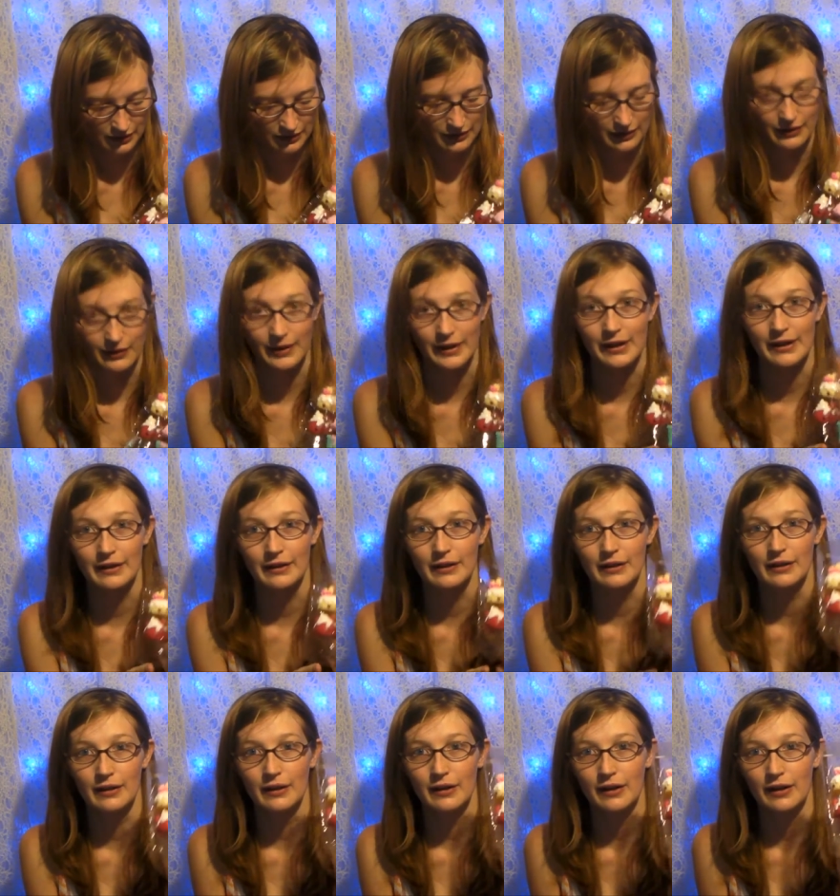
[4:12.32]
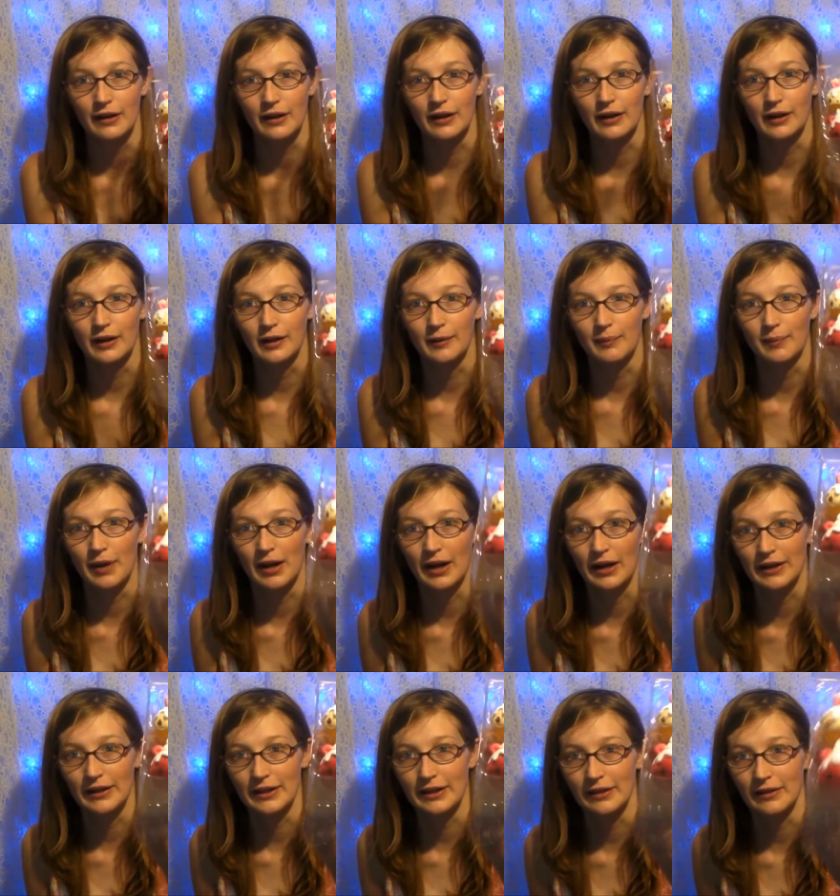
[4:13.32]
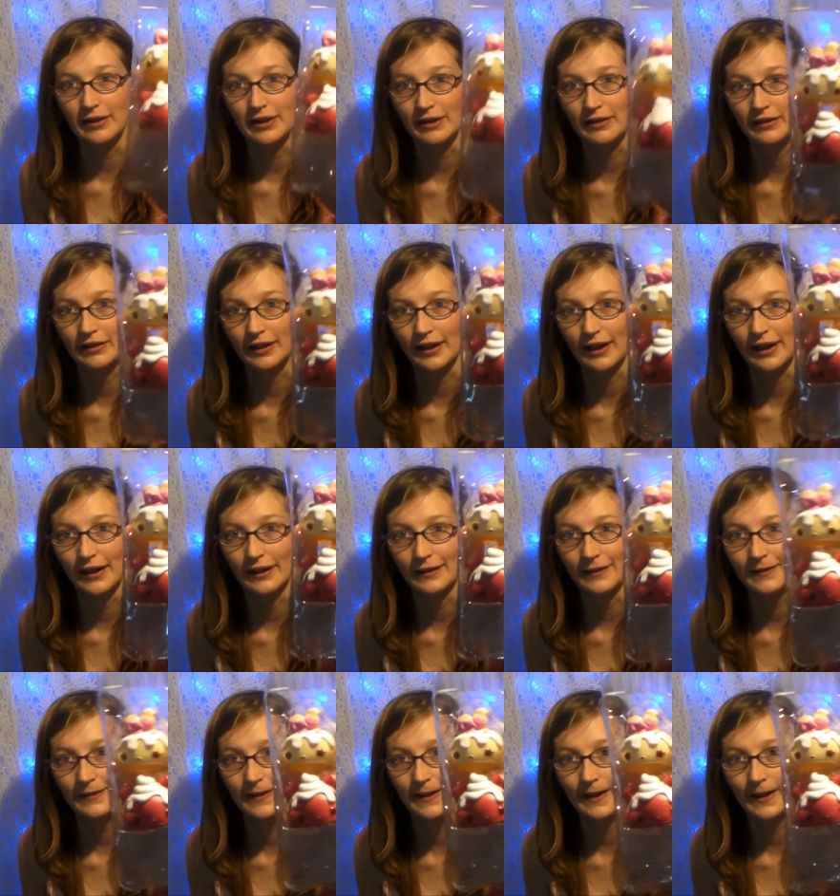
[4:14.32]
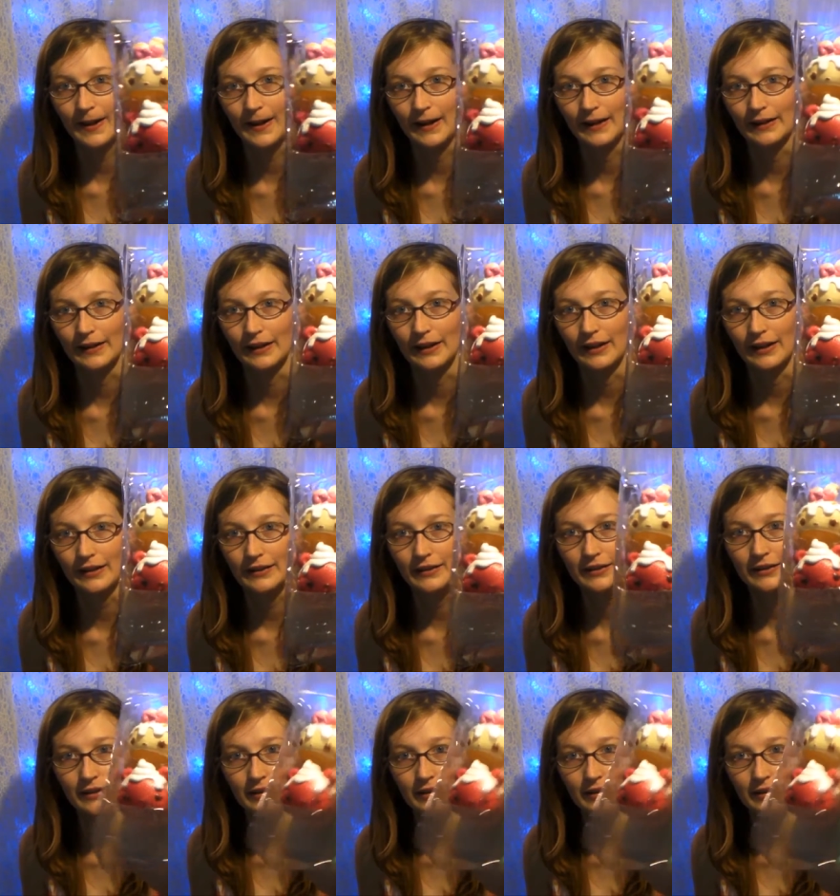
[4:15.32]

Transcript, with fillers: So here are my cuties again that I got.